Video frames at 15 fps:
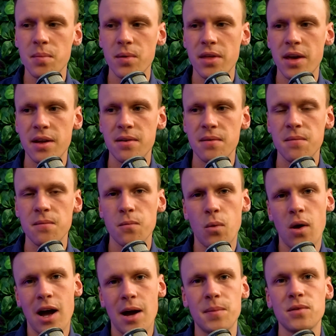But then
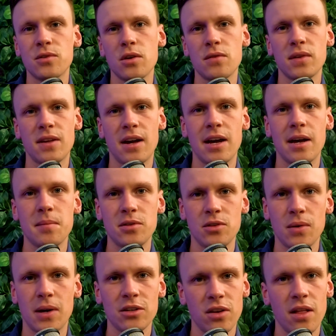what happens over time as
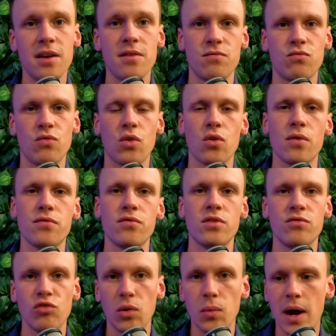you actually like recover
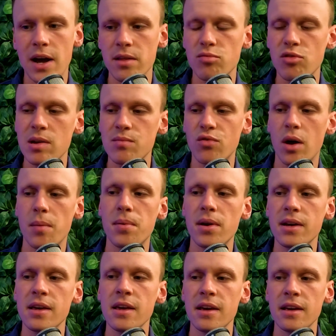and rewire the brain
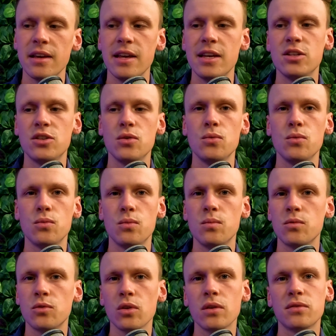properly is you
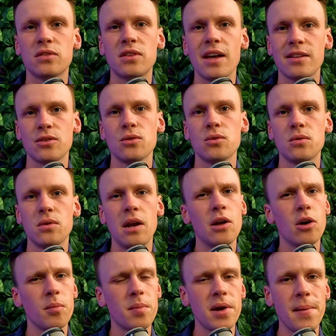sort of settle a
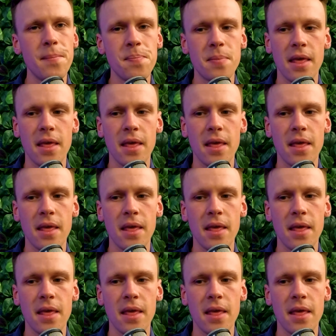little bit,